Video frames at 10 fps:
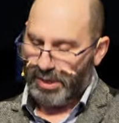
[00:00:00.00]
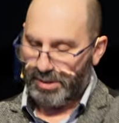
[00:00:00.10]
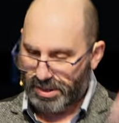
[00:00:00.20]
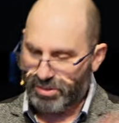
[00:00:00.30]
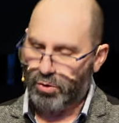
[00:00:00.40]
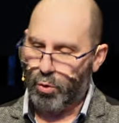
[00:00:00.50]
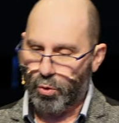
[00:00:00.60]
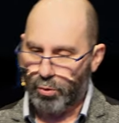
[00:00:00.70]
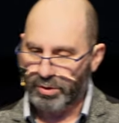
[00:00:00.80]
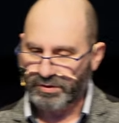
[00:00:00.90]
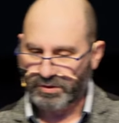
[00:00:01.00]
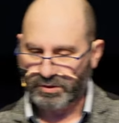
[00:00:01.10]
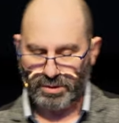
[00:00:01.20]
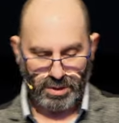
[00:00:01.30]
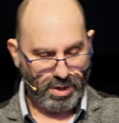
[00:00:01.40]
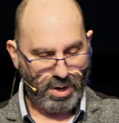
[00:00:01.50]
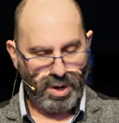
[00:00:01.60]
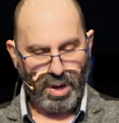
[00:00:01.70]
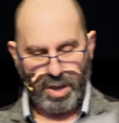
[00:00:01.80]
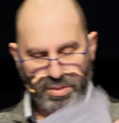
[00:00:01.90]
And then the chorus,
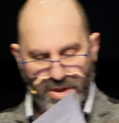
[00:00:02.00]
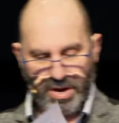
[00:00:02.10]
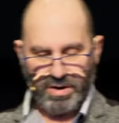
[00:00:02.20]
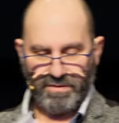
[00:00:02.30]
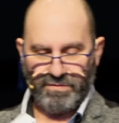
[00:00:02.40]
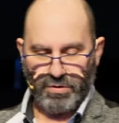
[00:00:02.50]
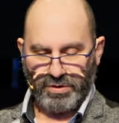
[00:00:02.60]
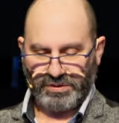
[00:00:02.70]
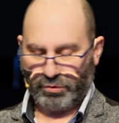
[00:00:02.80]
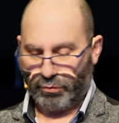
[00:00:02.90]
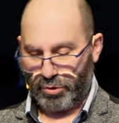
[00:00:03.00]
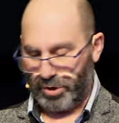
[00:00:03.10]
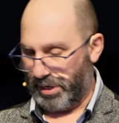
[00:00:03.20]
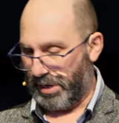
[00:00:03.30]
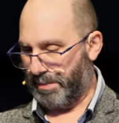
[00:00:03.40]
and then verse 3.